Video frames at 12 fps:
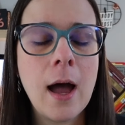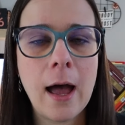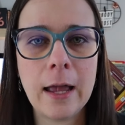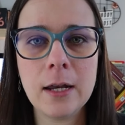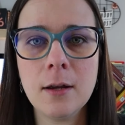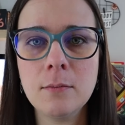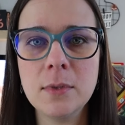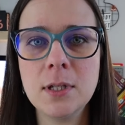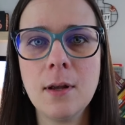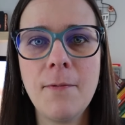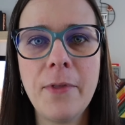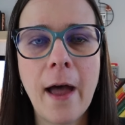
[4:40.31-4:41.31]

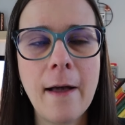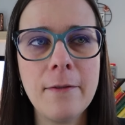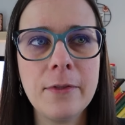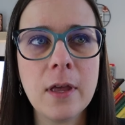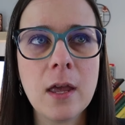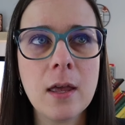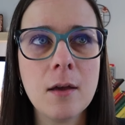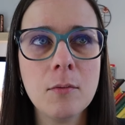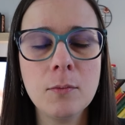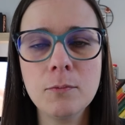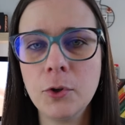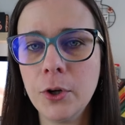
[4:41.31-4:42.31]
items that the
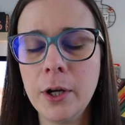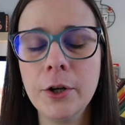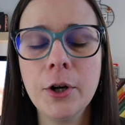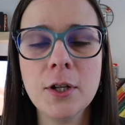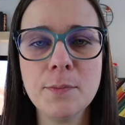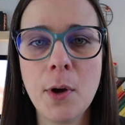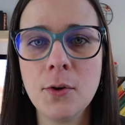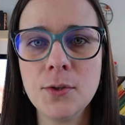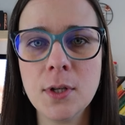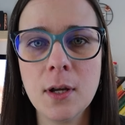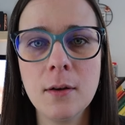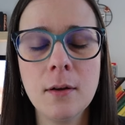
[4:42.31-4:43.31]
creator has
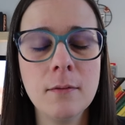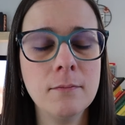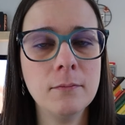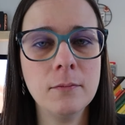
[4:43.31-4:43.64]
posted